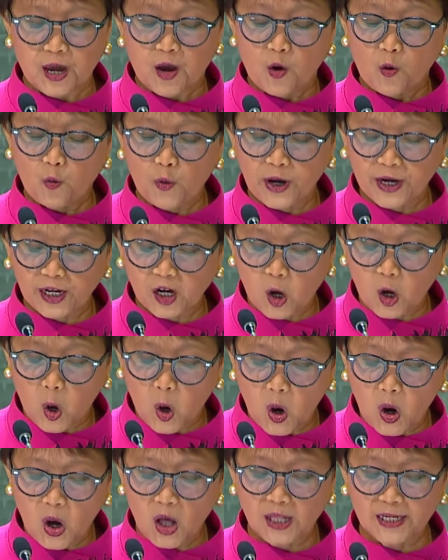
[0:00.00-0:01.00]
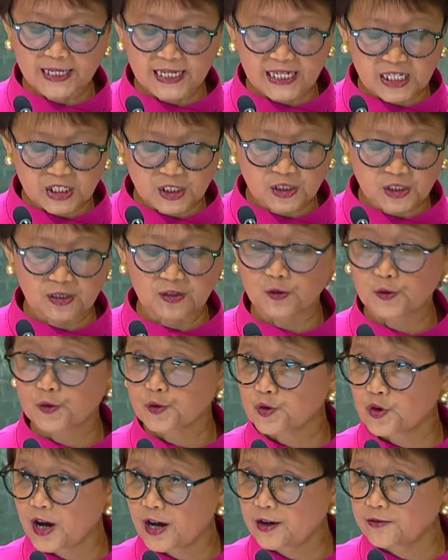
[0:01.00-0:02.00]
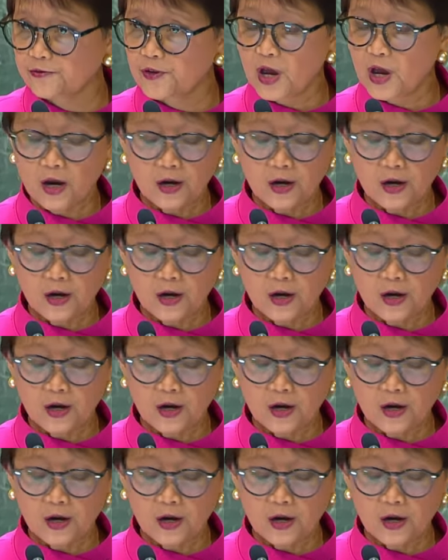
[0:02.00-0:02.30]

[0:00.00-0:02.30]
where all nations thrive